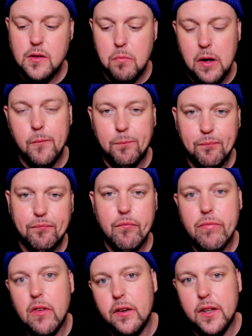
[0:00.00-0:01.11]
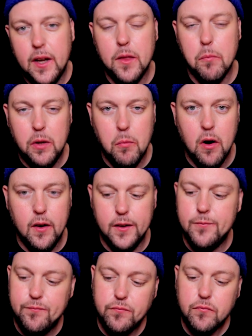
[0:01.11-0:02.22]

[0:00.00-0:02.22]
But to get the plea bargain